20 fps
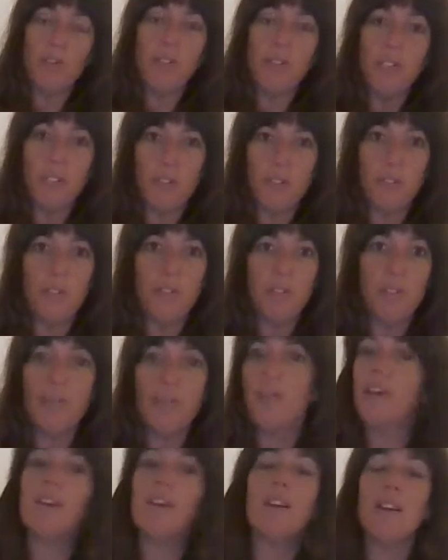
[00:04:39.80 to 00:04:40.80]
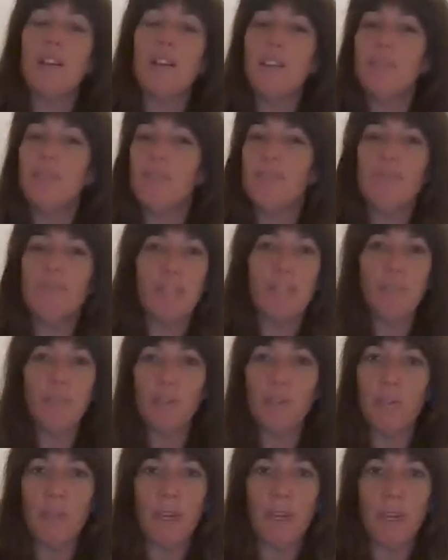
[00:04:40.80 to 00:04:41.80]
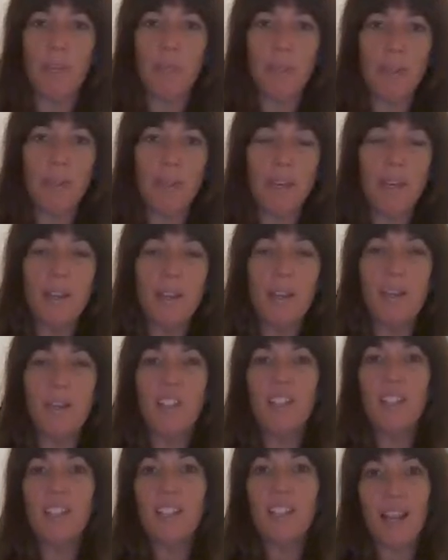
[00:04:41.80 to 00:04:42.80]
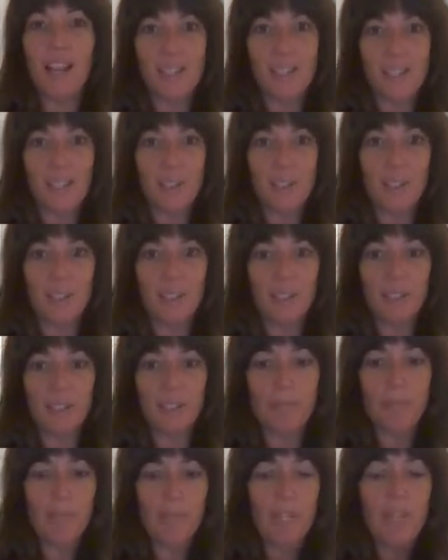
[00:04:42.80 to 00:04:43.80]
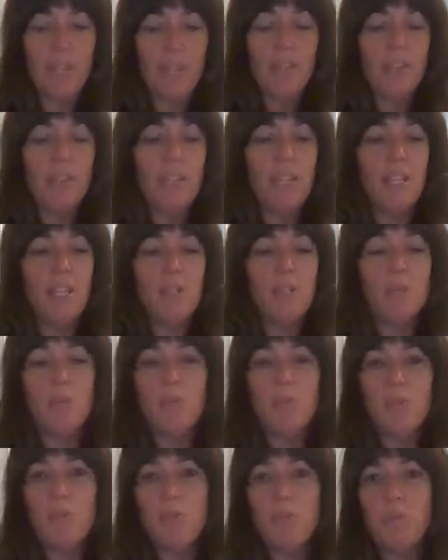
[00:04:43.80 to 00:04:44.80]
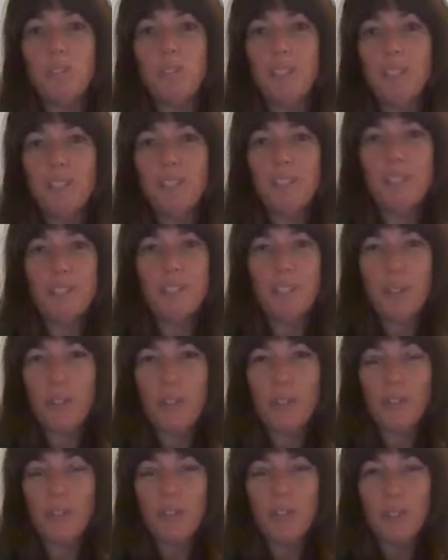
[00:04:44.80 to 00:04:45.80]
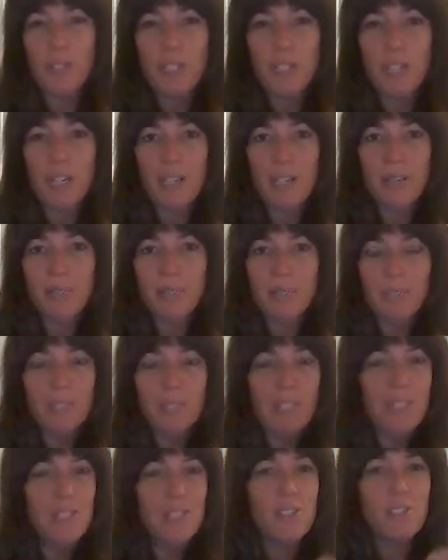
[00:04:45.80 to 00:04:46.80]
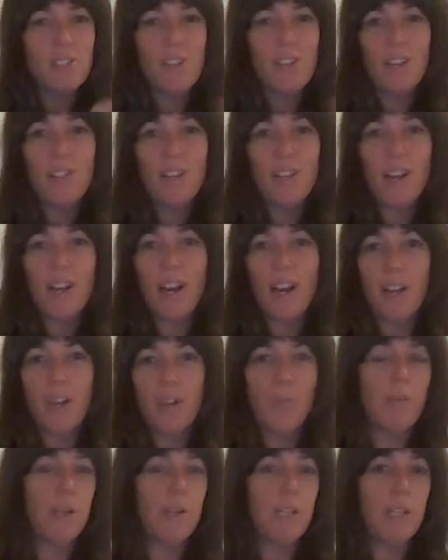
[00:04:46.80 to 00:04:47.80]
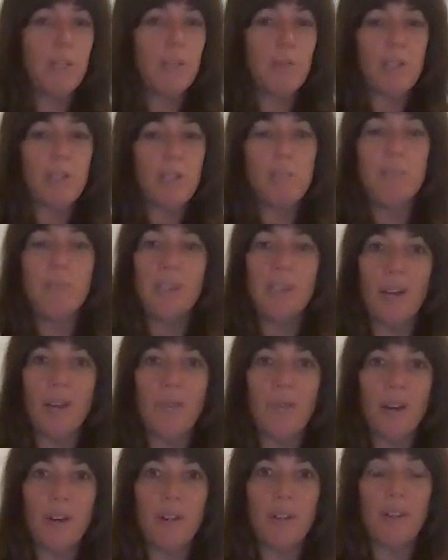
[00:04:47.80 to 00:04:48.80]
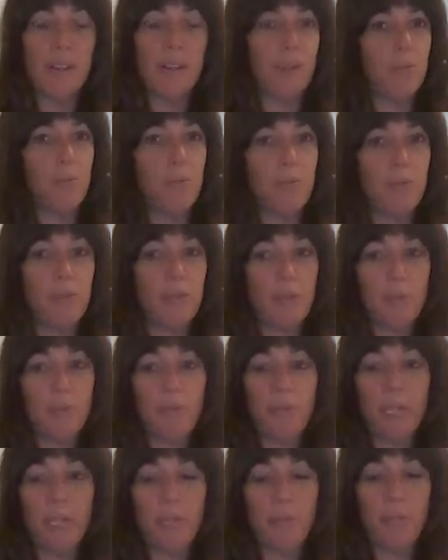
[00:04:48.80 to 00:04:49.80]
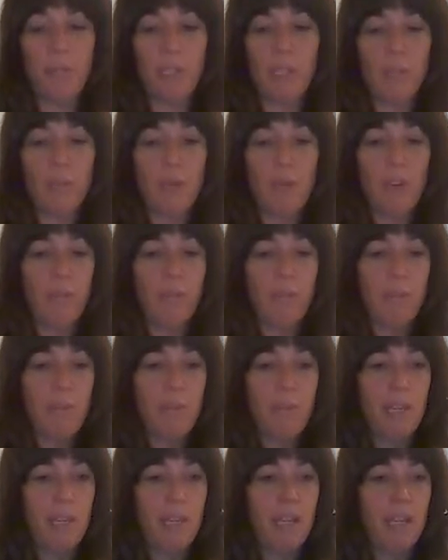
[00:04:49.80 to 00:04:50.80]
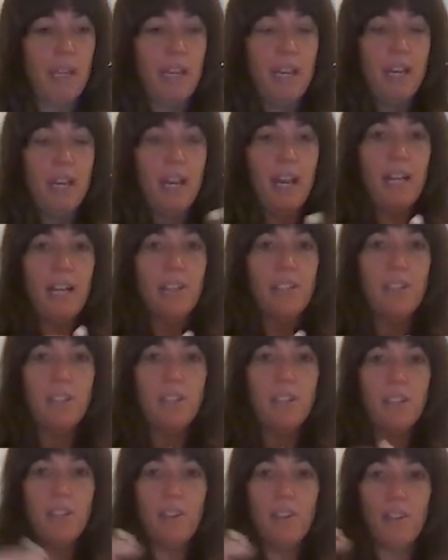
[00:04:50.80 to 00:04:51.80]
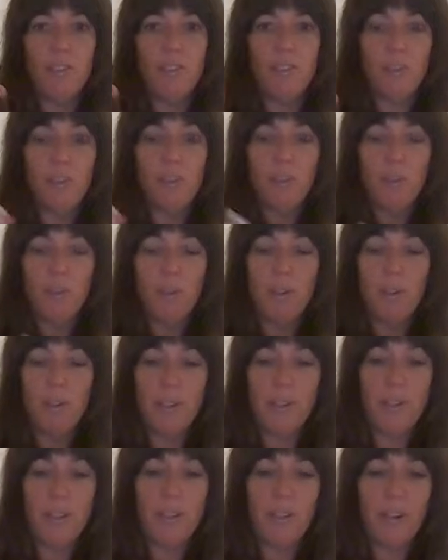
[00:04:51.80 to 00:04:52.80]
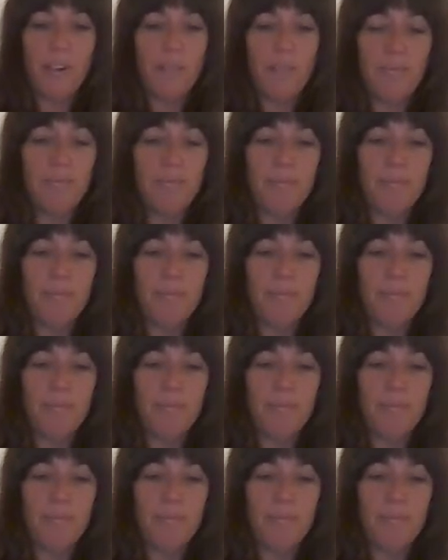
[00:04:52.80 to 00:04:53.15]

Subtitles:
you can do that, I definitely recommend that. They'll last longer. These ones will deteriorate over time. So they're not high quality ones, but I find that they're working really great for me. And so there you've got your oil in there,